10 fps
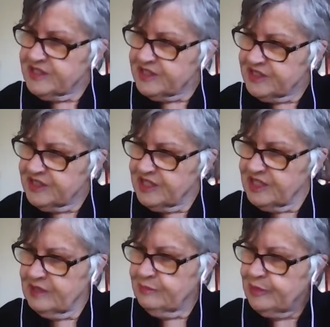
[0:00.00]
the
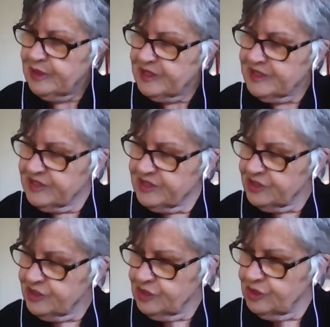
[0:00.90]
city, past
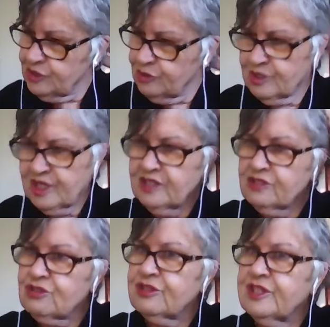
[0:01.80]
your
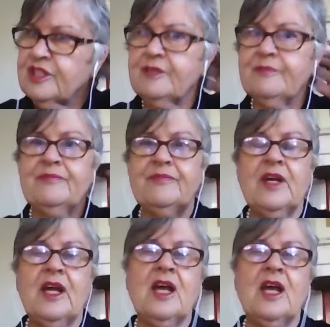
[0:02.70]
country,
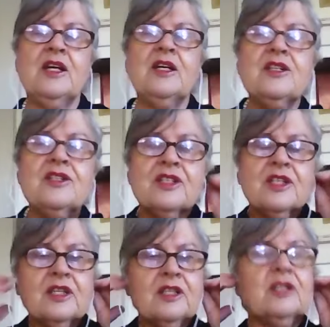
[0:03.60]
and
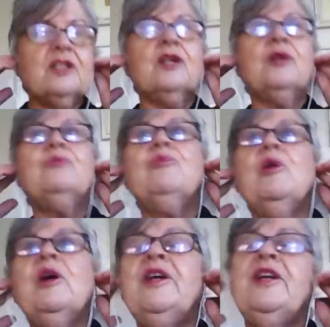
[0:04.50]
go
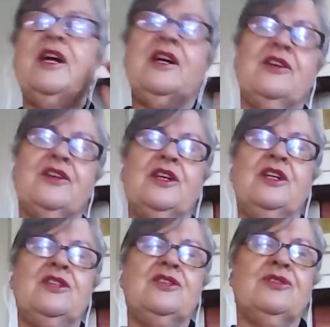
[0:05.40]
right out
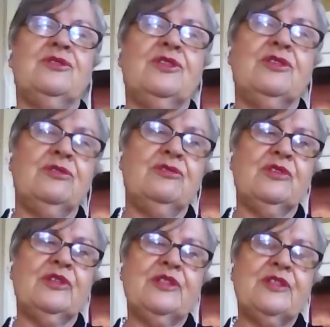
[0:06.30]
into the
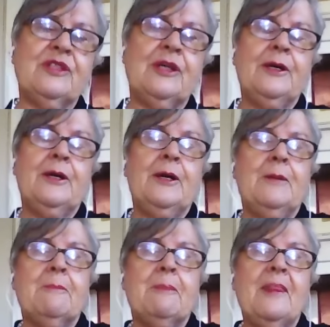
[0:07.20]
universe
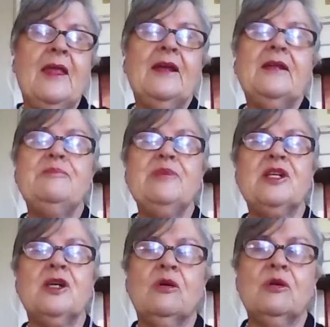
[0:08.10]
and
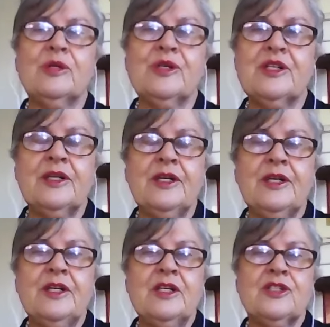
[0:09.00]
beyond.
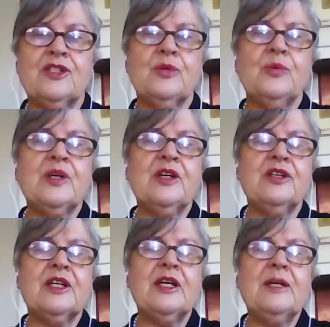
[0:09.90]
So we're going
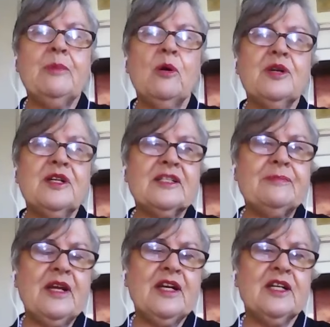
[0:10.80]
to keep on
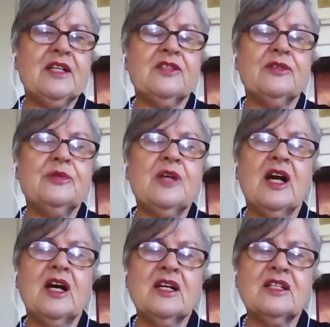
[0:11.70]
expanding. So
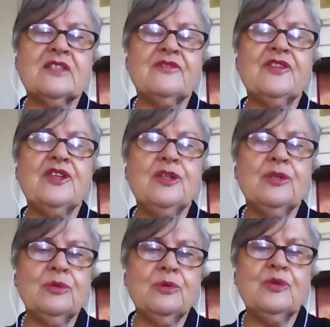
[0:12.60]
ask for
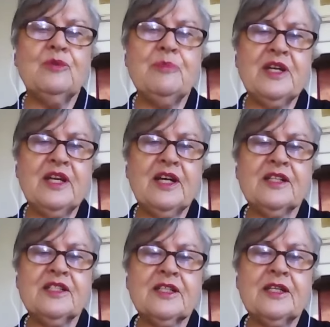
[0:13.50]
you, the being,
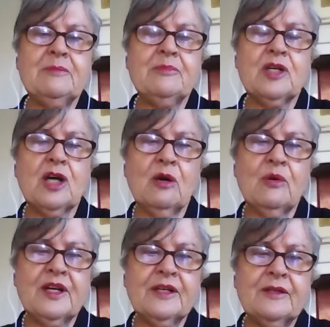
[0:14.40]
to keep
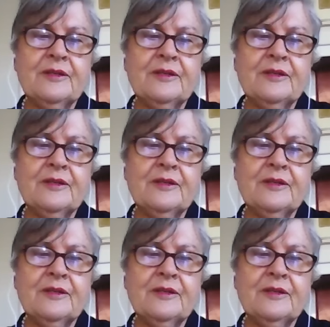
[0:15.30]
going.